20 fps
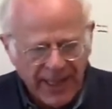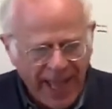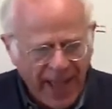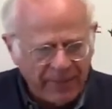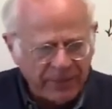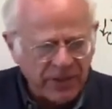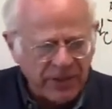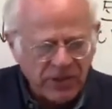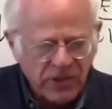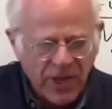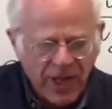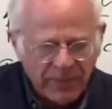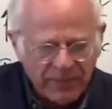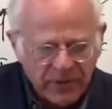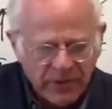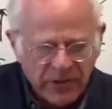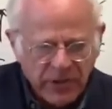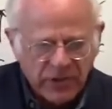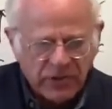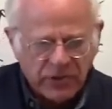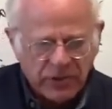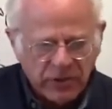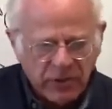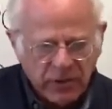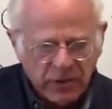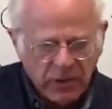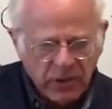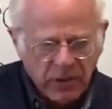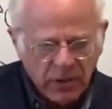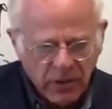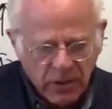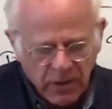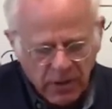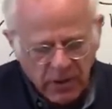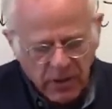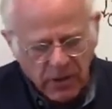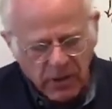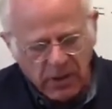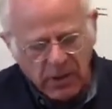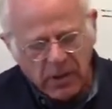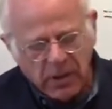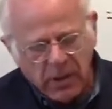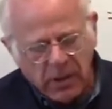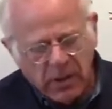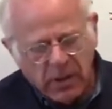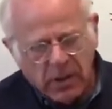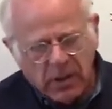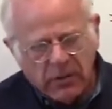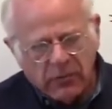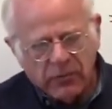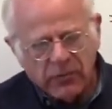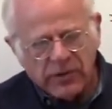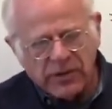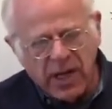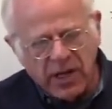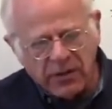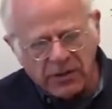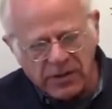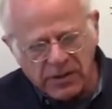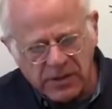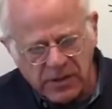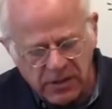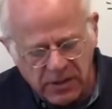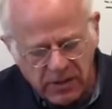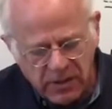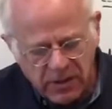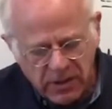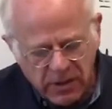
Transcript: capitalist competition results